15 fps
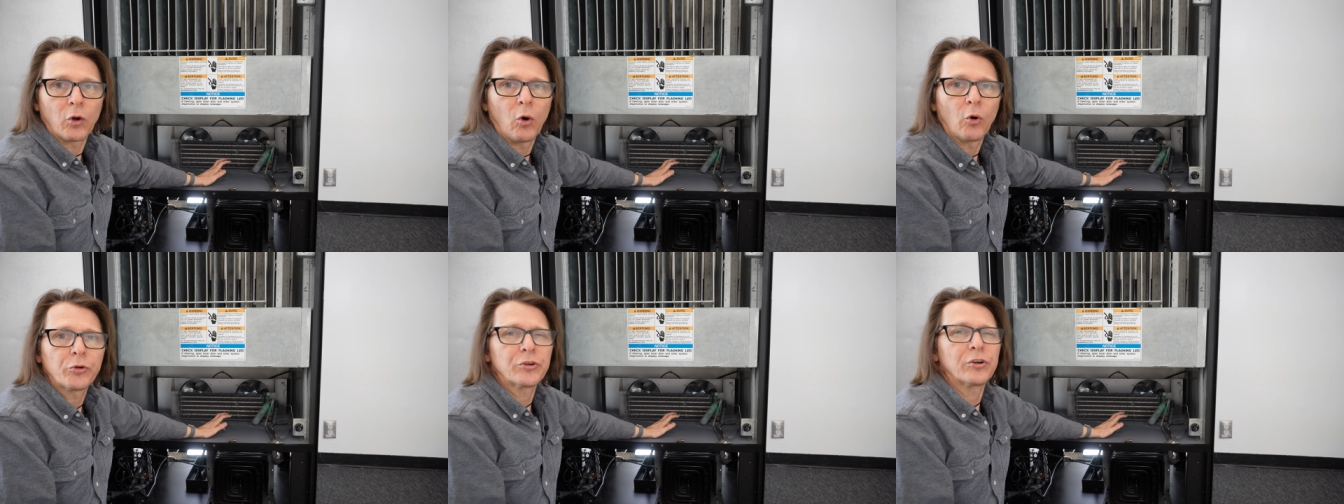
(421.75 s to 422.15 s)

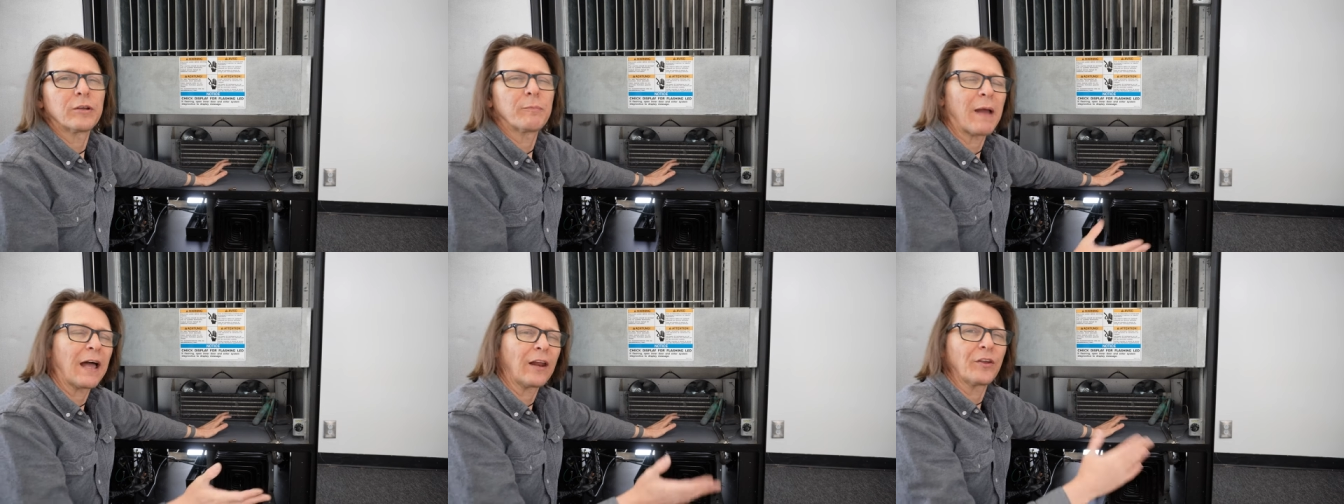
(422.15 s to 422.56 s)
colder to
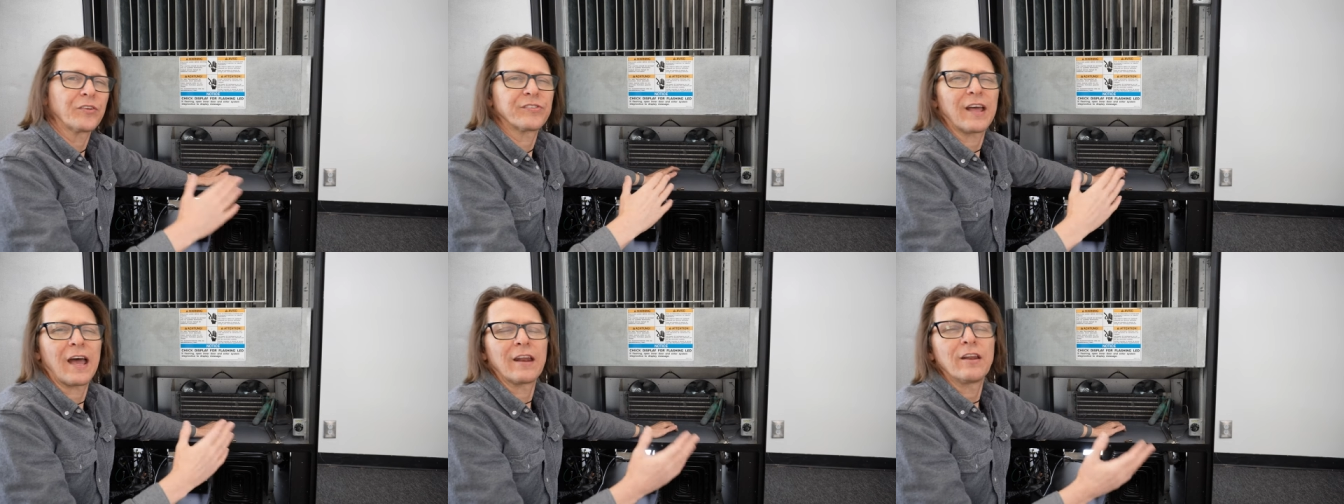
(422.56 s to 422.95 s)

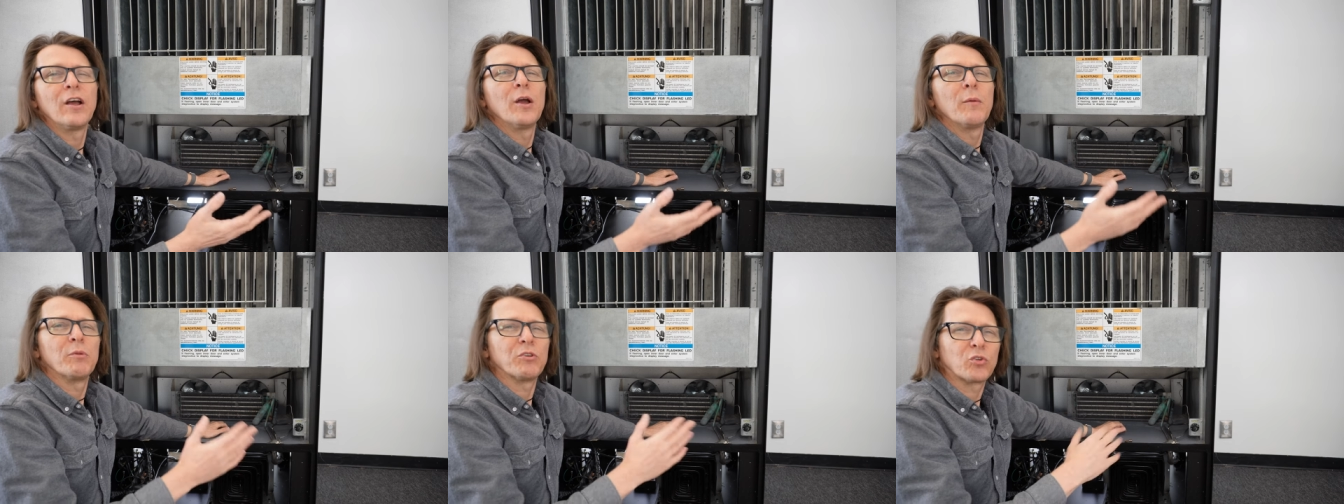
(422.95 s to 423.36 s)
balance that
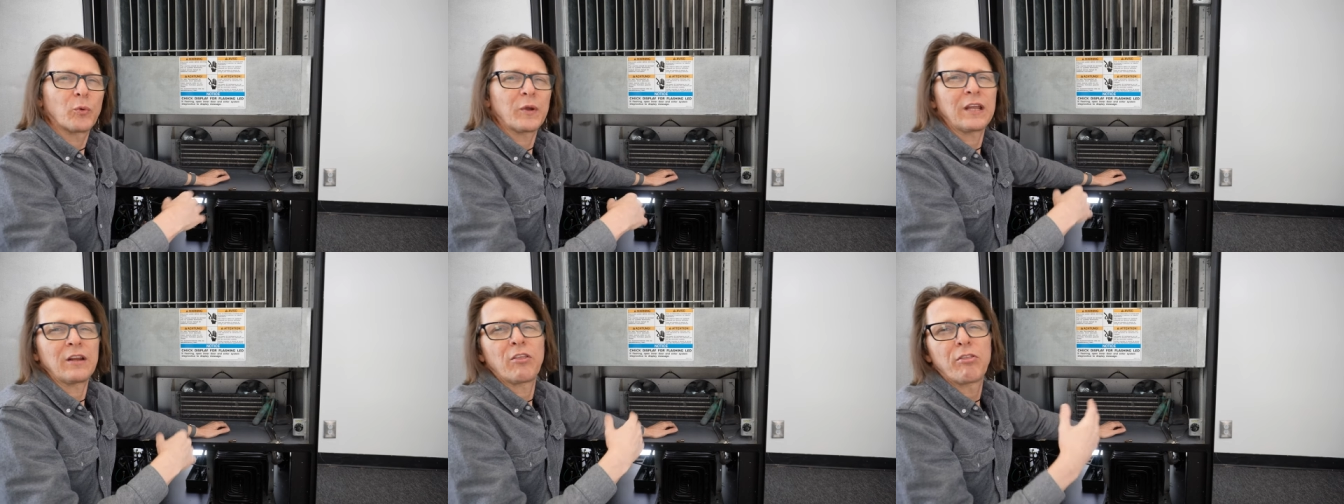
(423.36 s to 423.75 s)

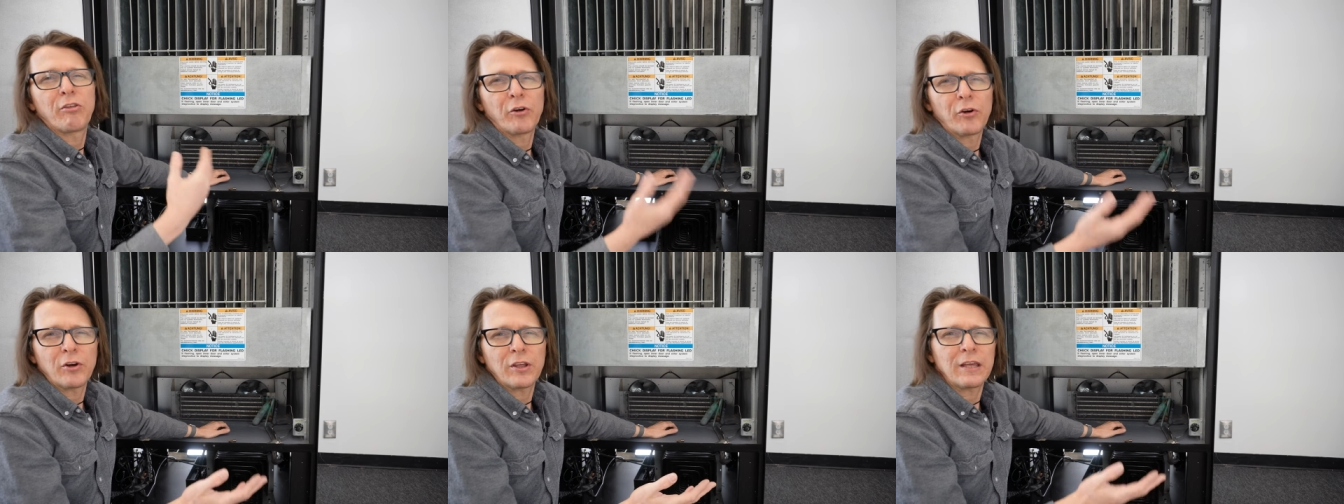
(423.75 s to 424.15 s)
between
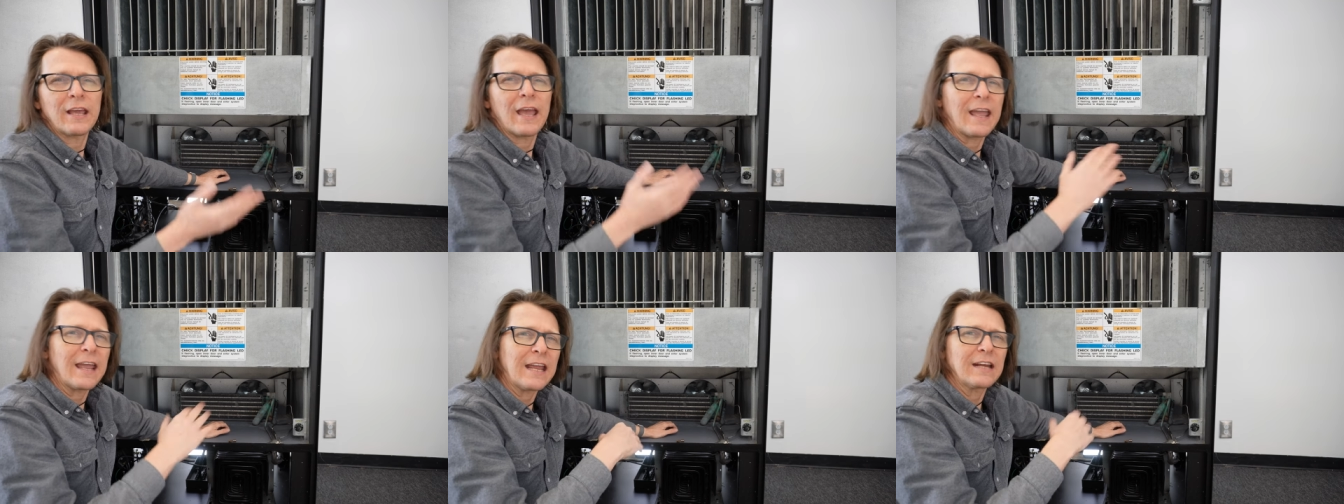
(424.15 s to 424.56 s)

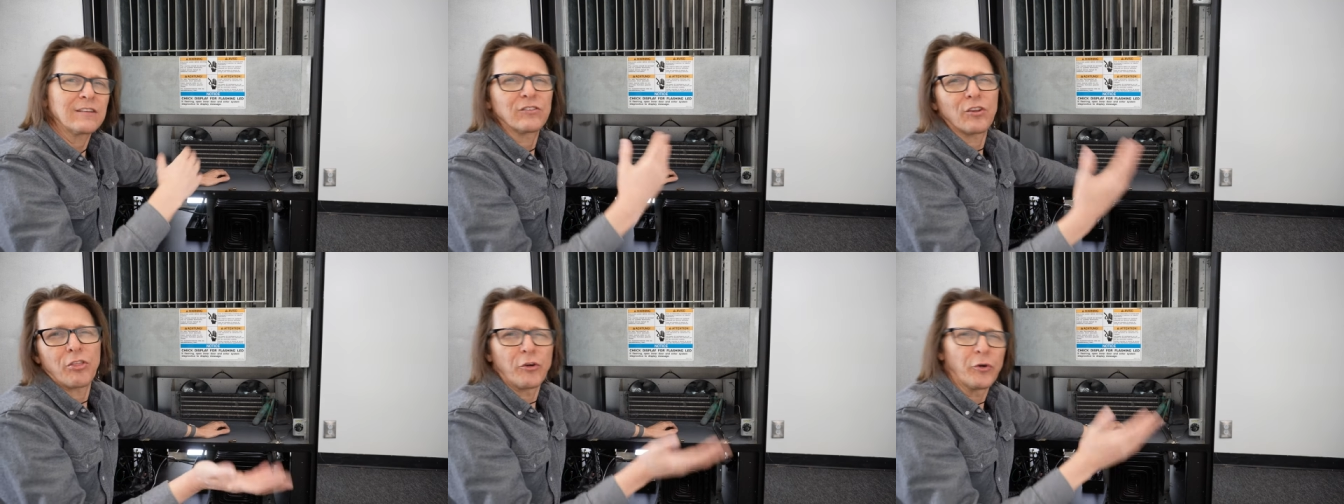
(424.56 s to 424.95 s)
38
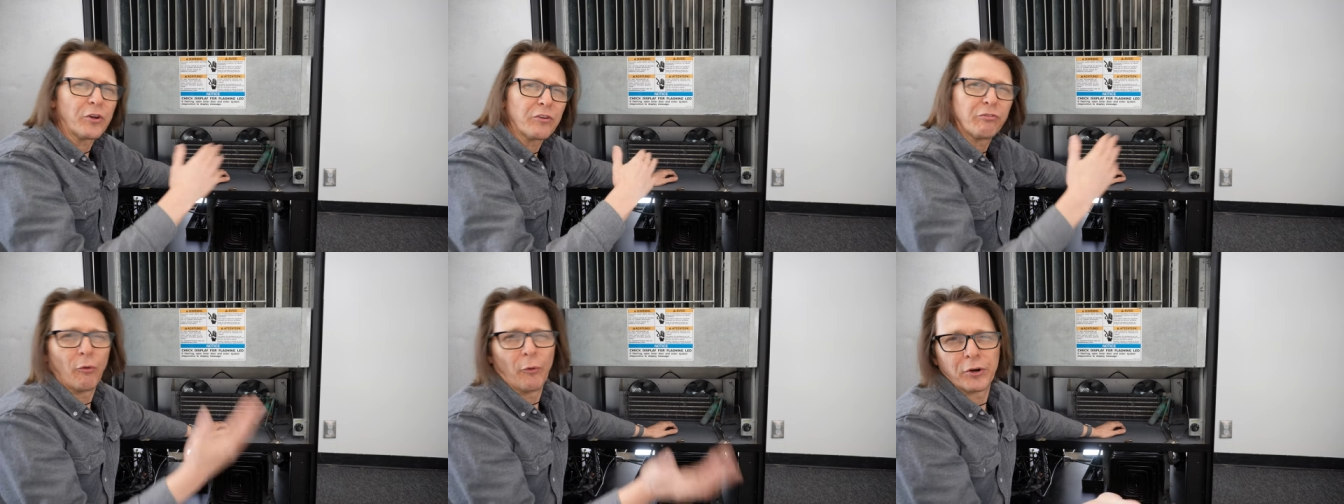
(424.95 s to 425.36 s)
to
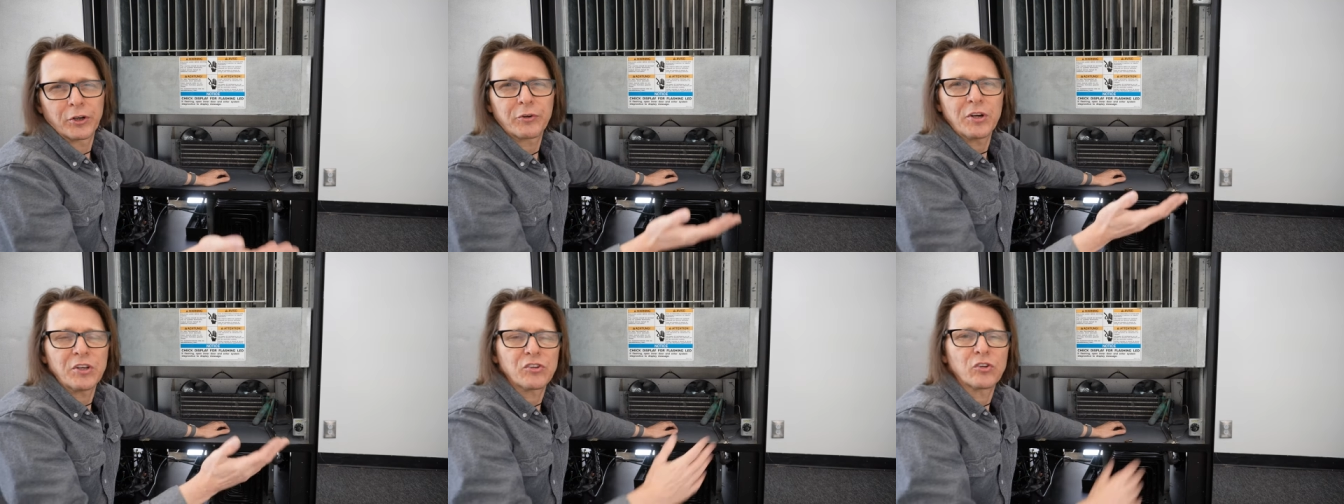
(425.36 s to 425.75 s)
34
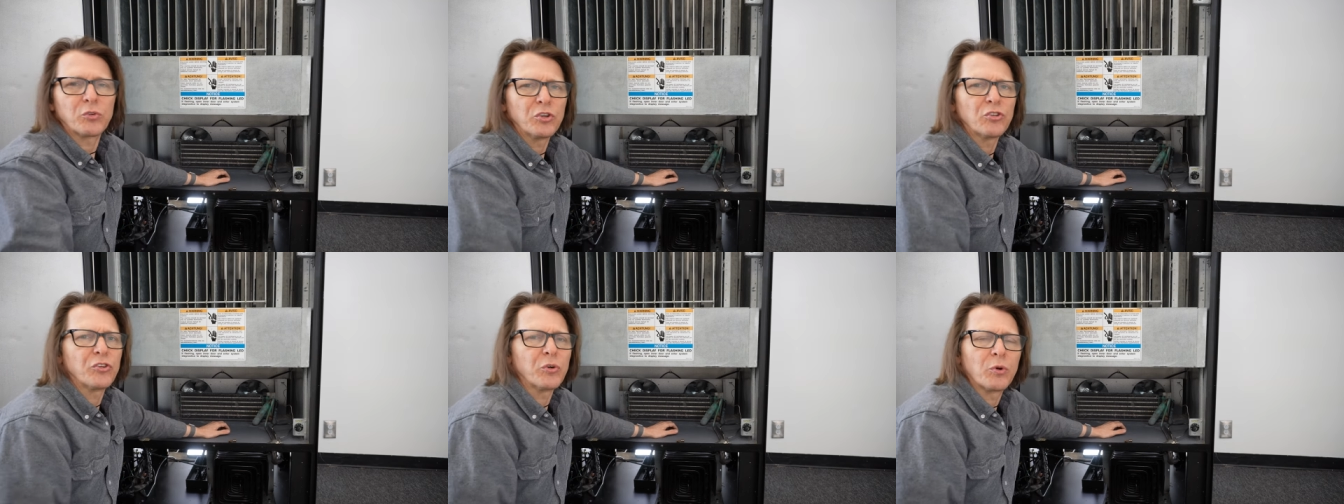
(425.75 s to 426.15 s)
degrees is
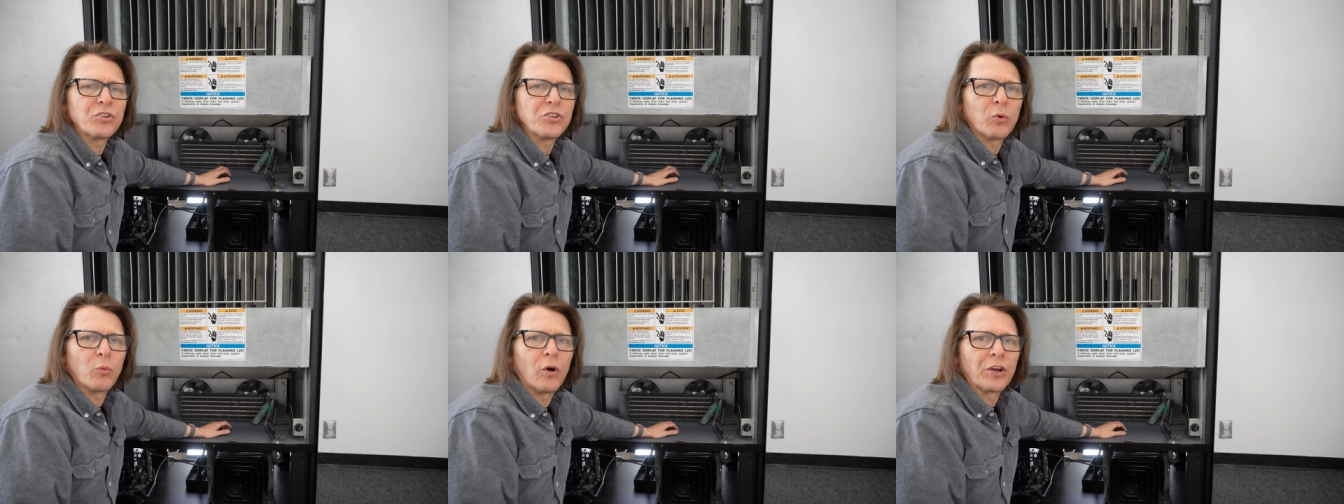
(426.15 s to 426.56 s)
usually
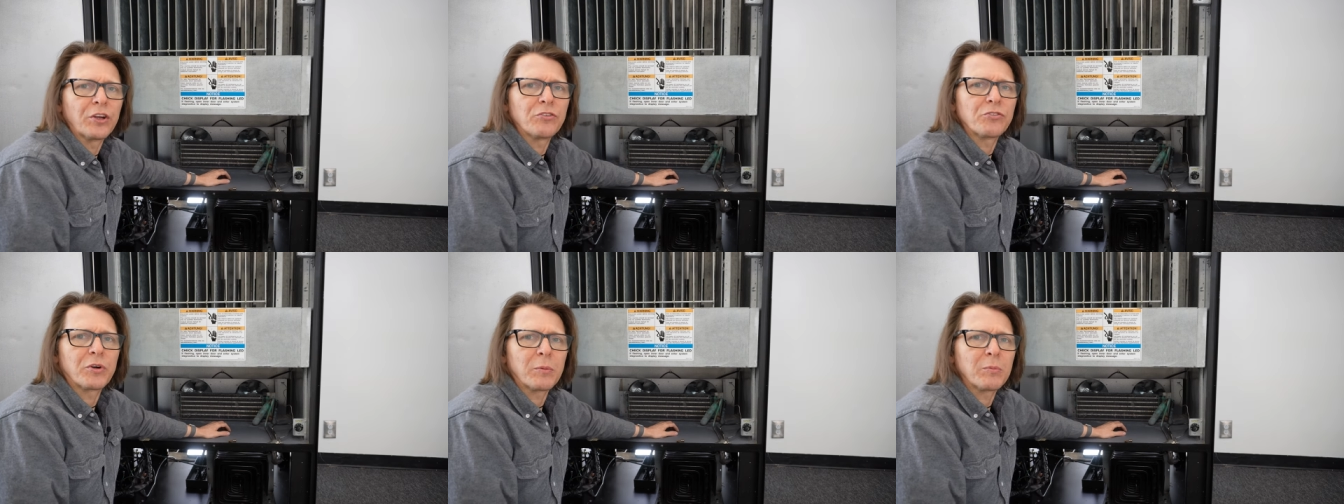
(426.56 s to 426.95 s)
what you want in
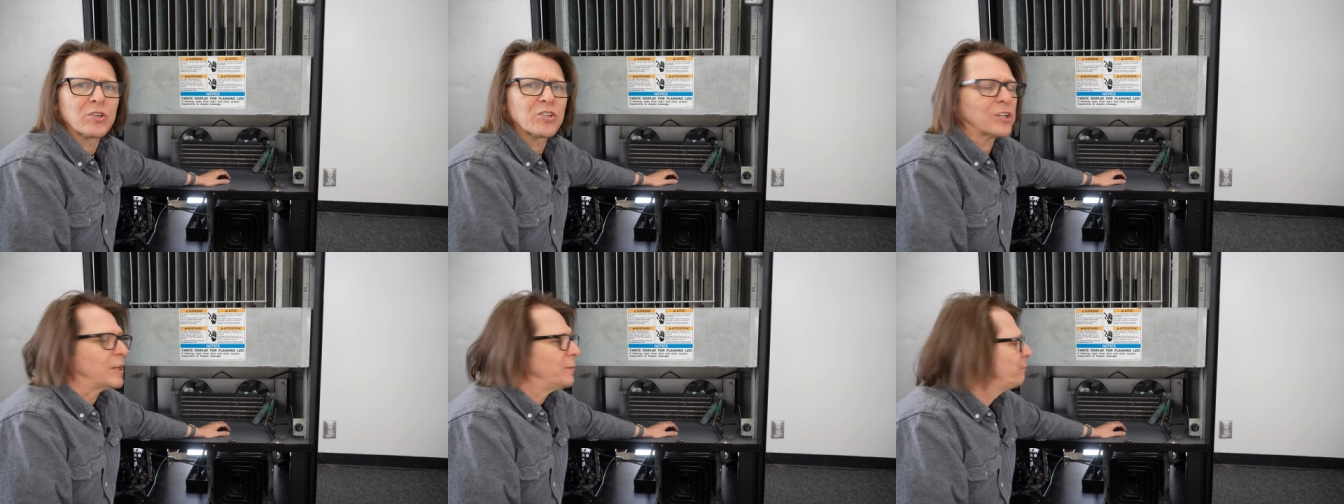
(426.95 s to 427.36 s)
your drink
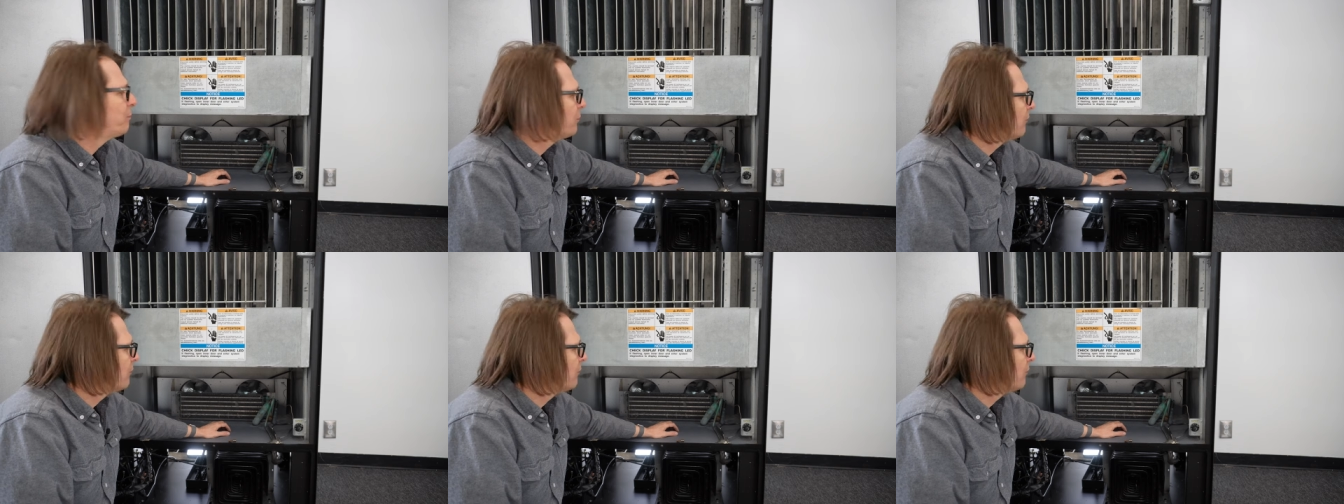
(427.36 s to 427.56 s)
machine.